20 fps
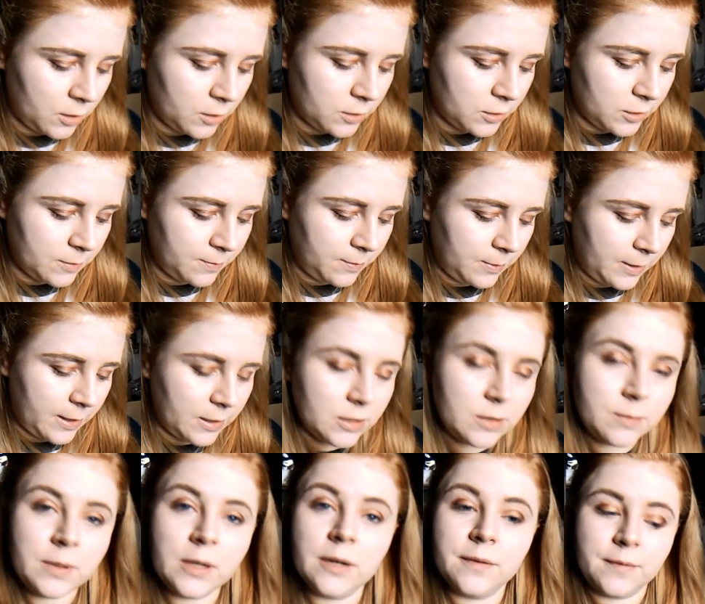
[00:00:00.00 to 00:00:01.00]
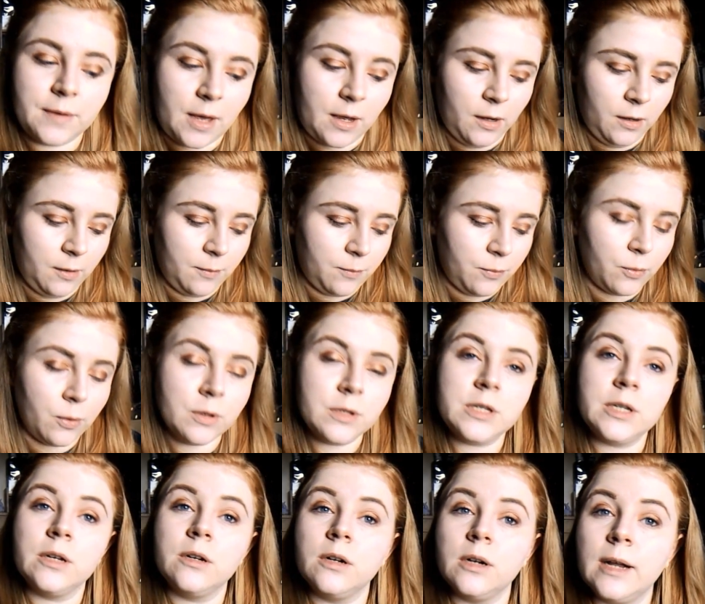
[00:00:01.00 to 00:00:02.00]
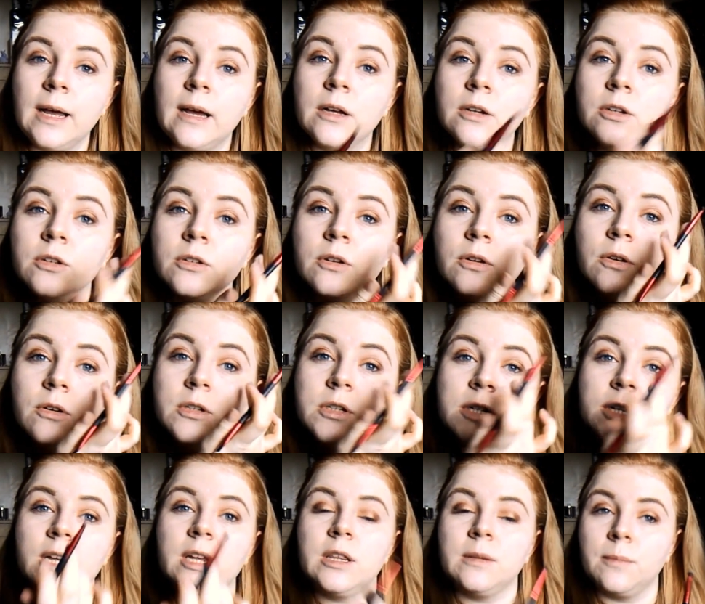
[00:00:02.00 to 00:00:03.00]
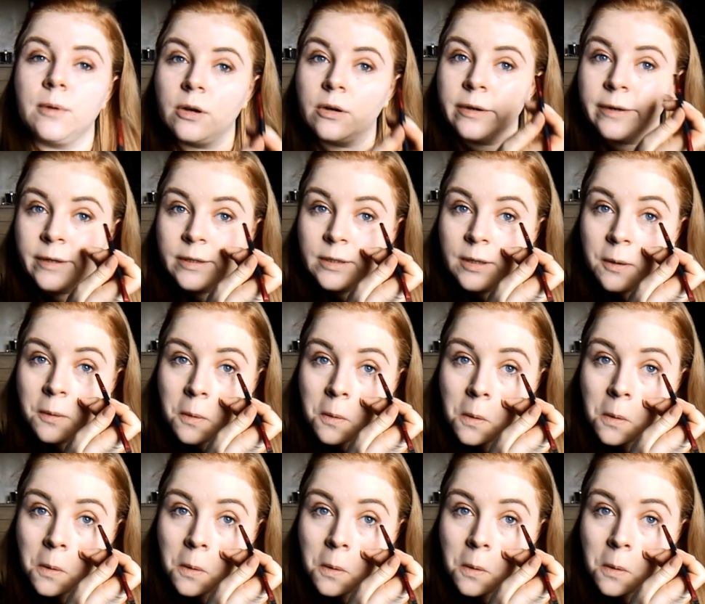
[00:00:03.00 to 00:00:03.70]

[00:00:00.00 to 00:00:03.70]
just to blend a bit of that bronzy colour underneath my eyes.